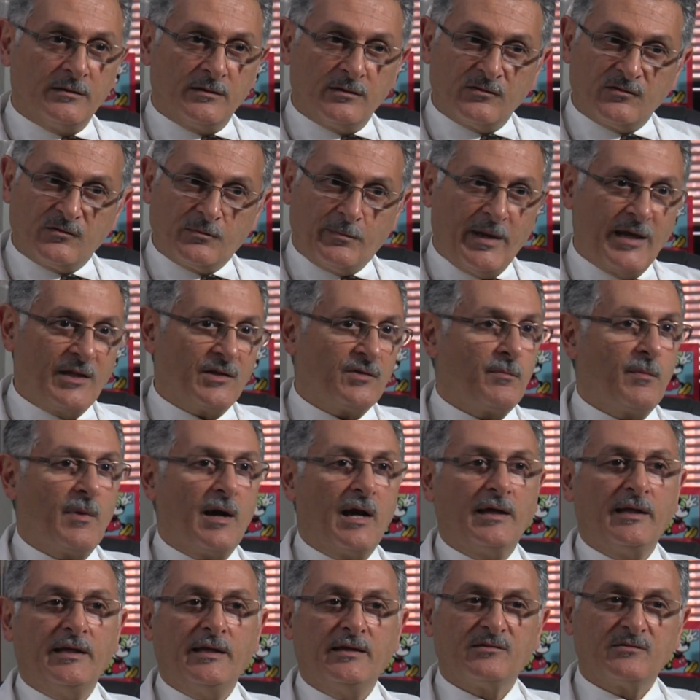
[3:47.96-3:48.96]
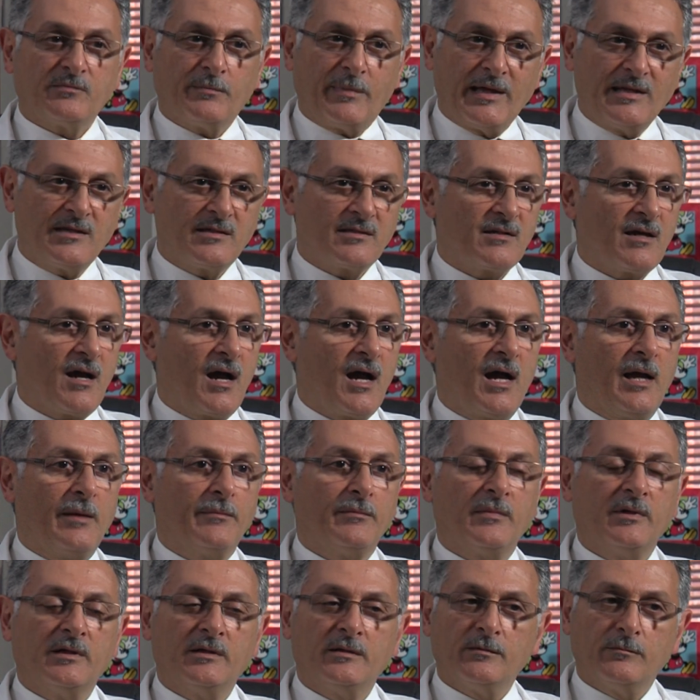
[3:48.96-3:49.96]
spend money, spend
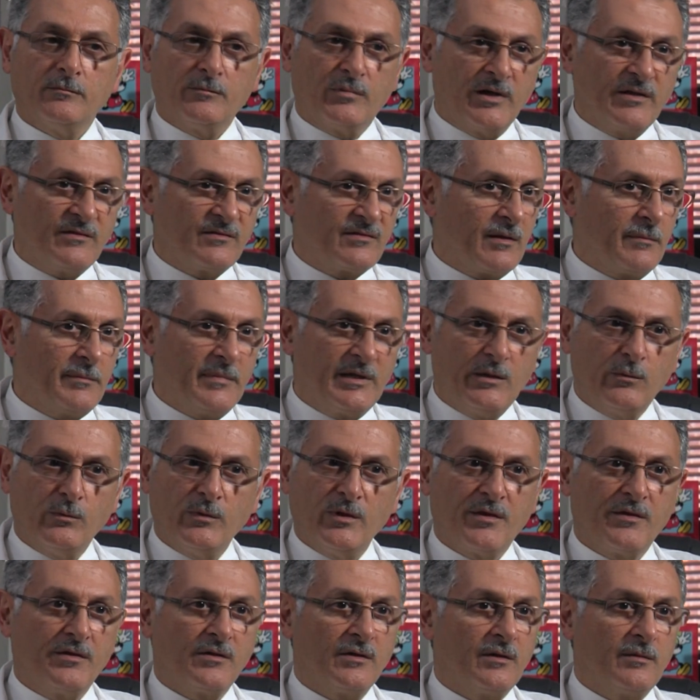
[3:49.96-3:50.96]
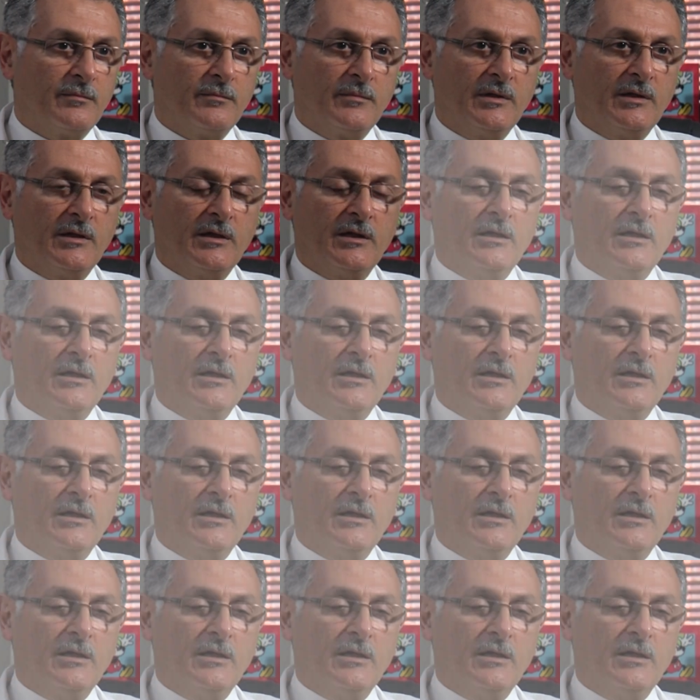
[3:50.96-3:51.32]
time, bring somebody with them.